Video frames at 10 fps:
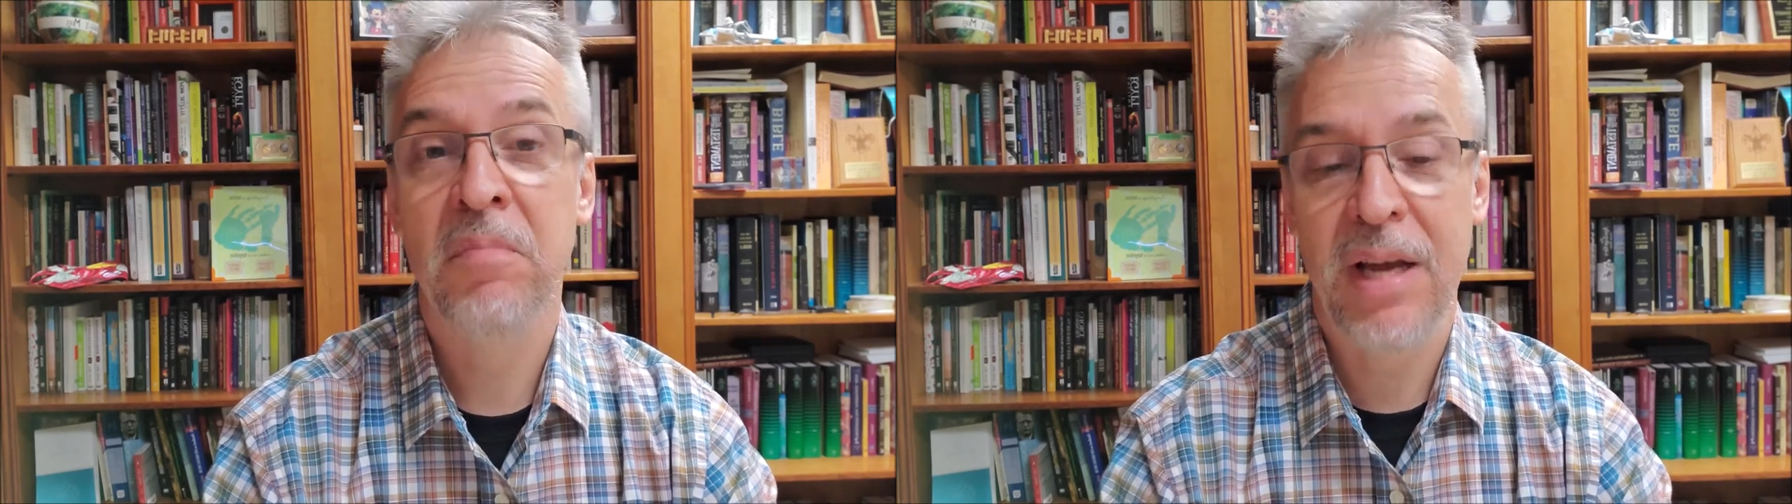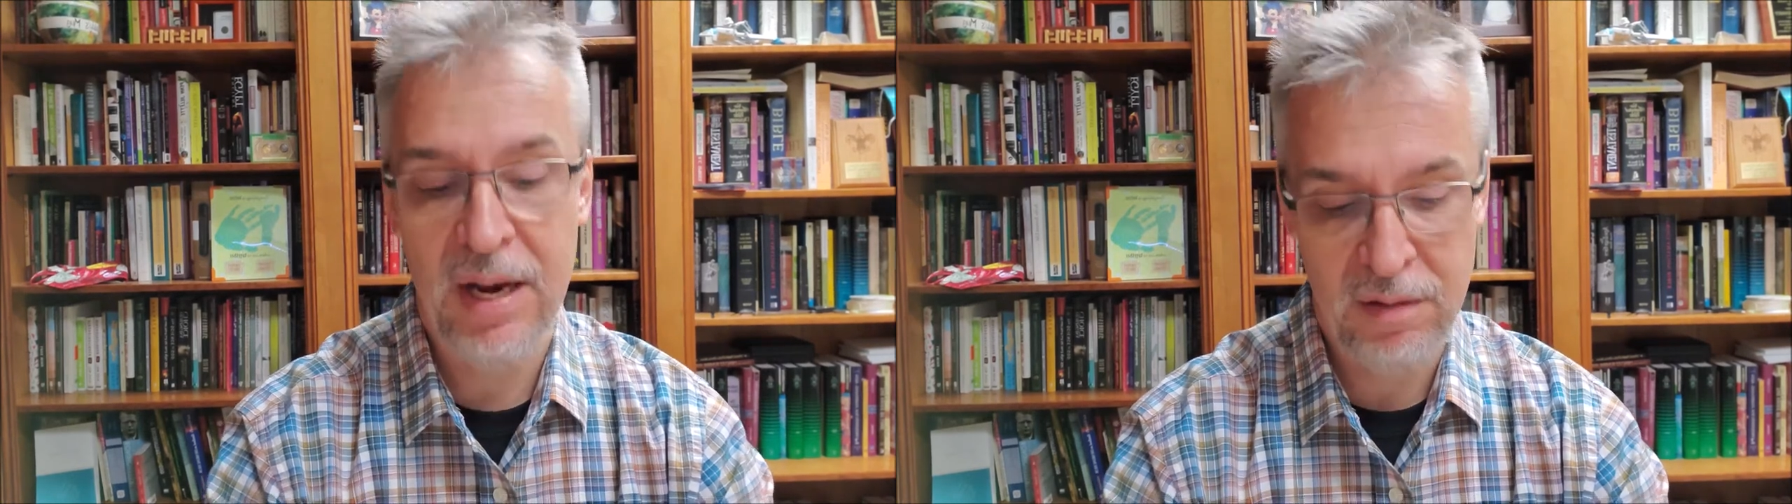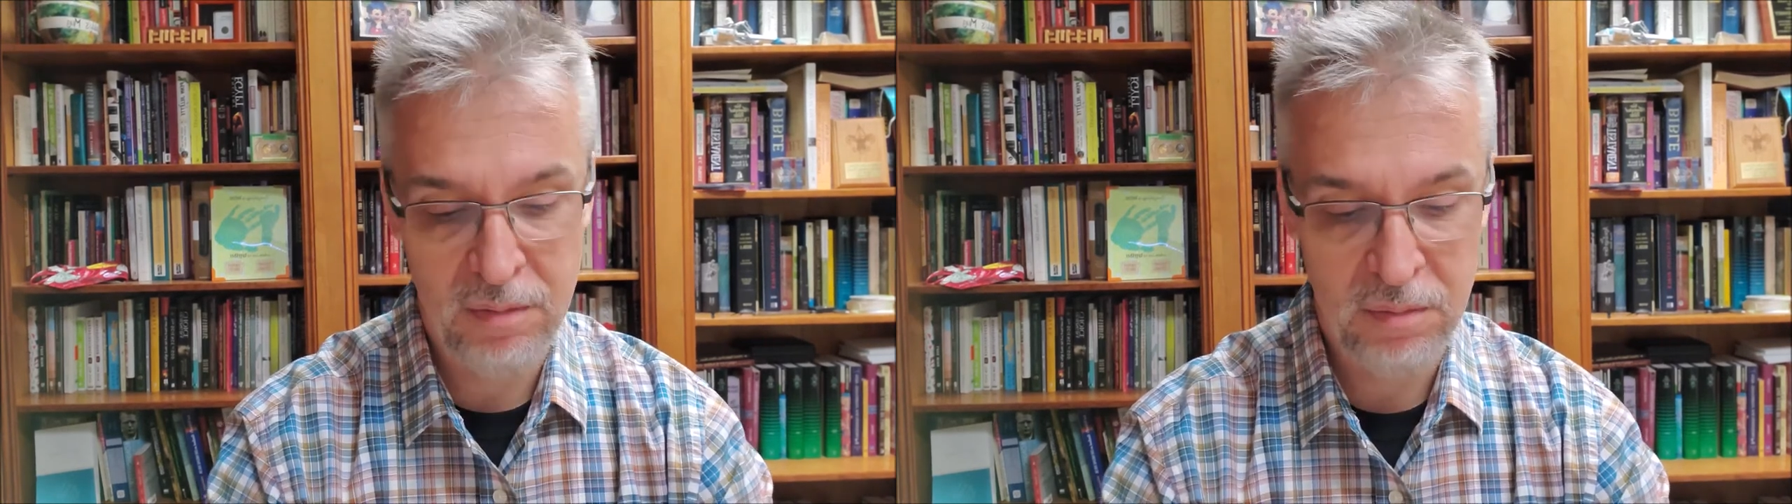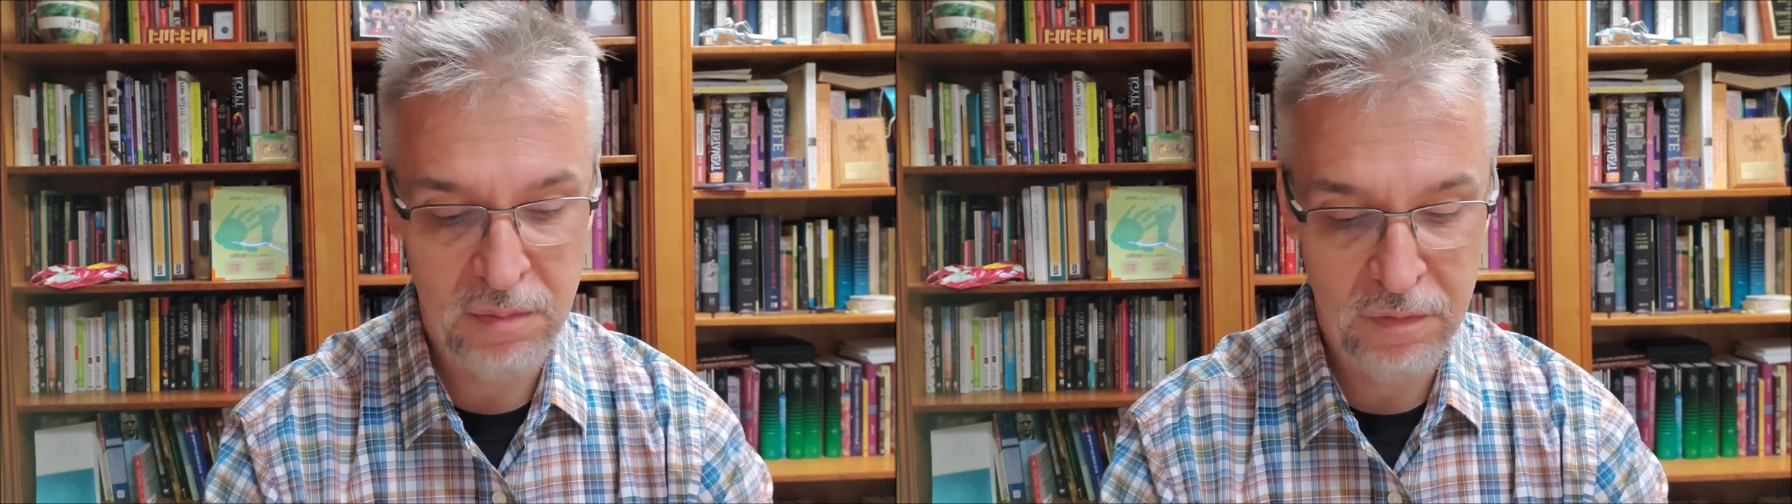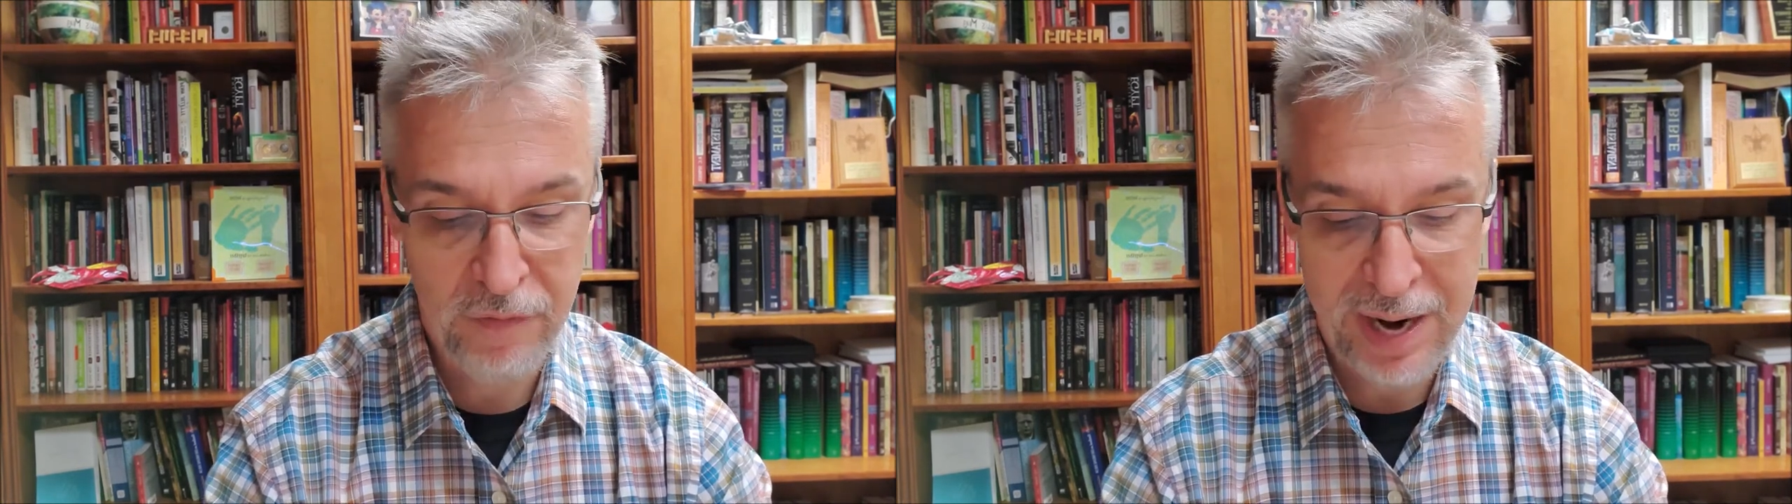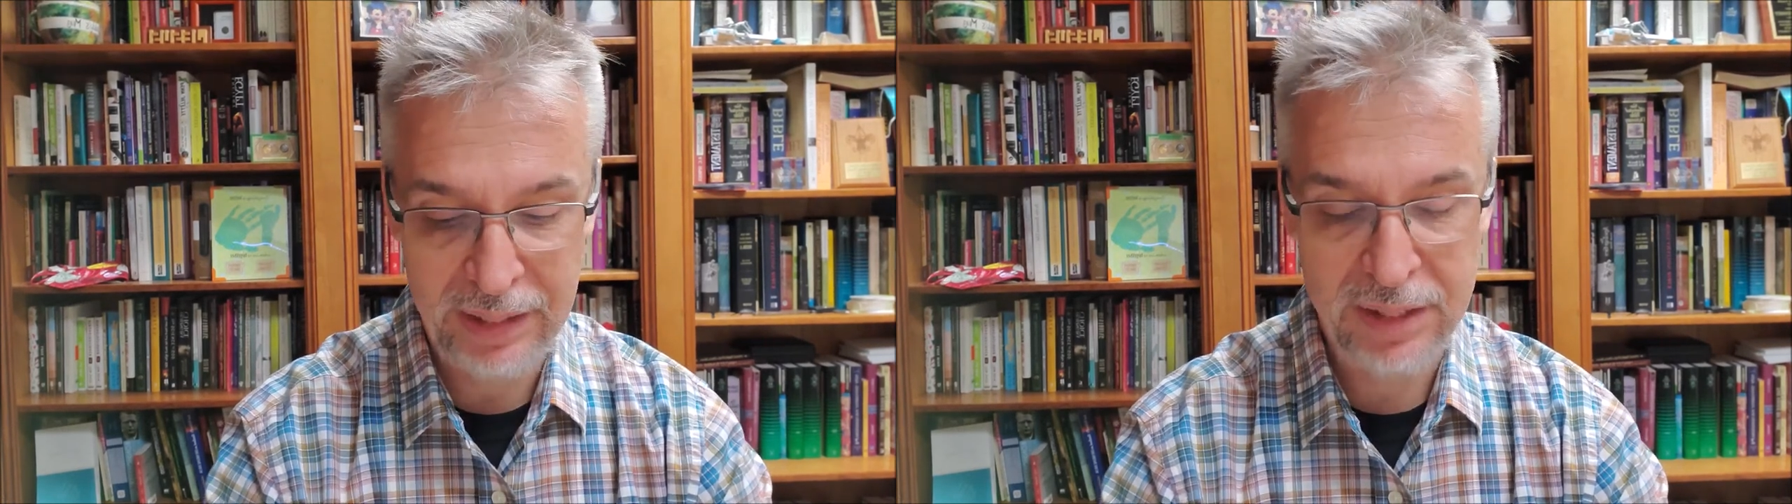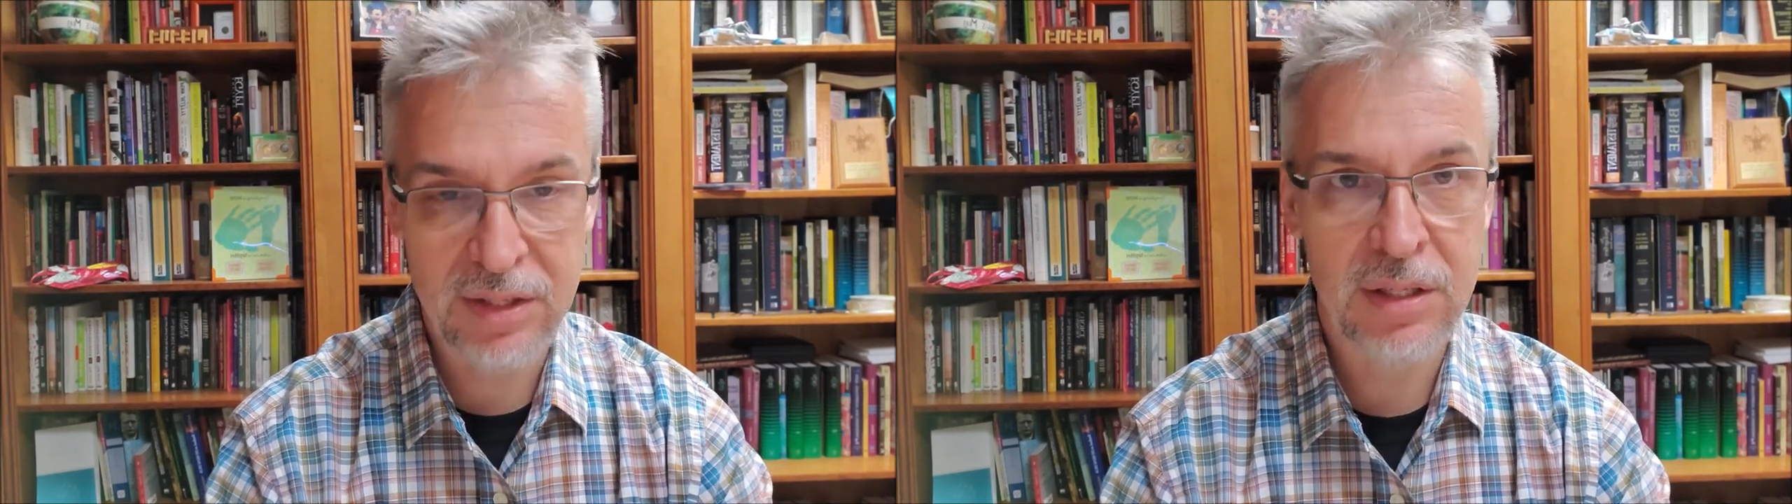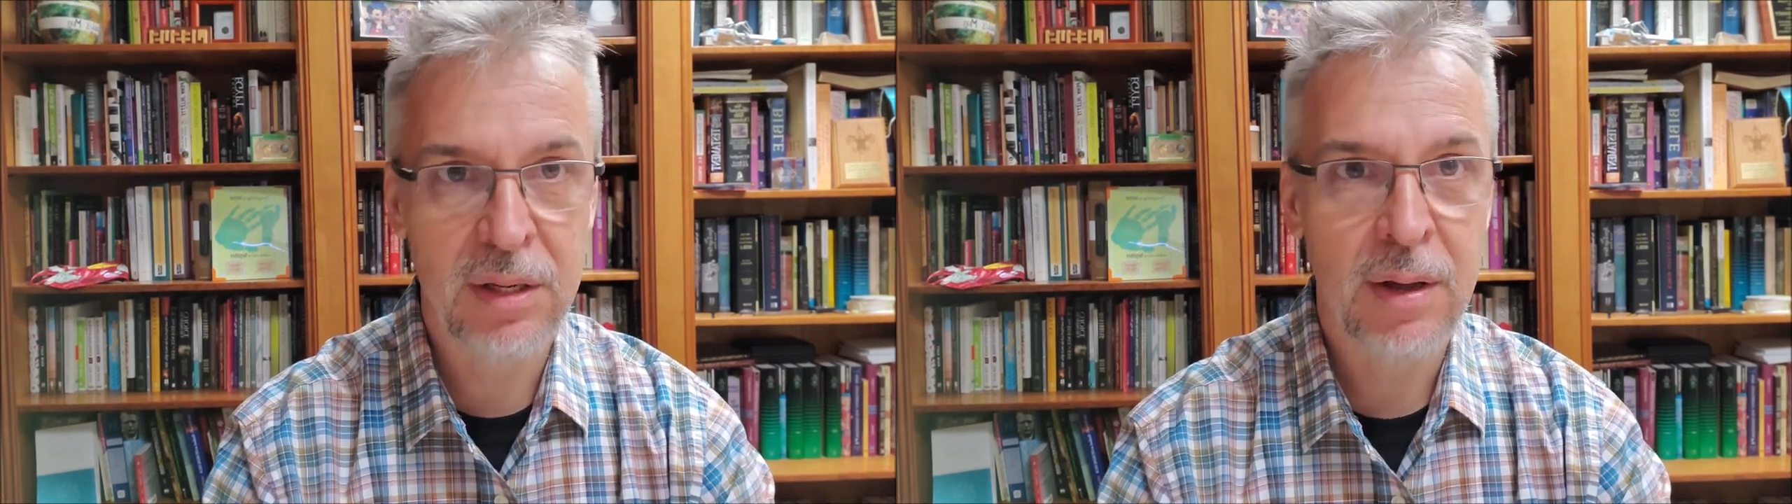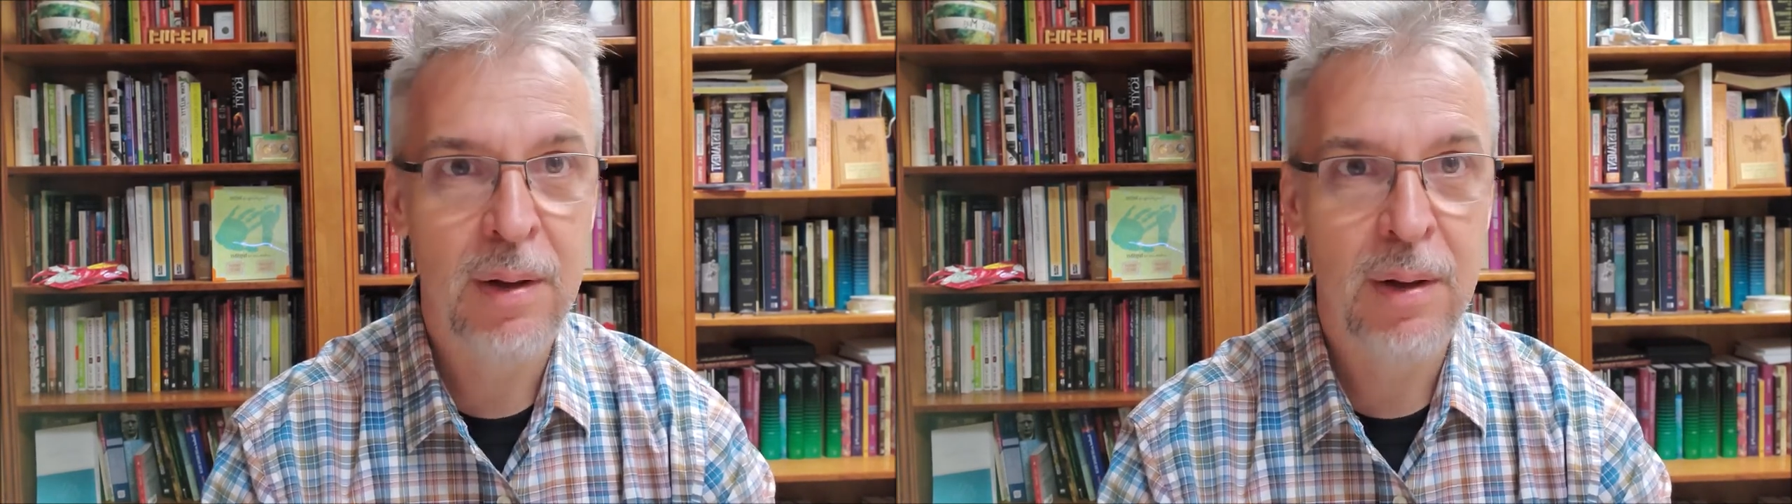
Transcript: and violence,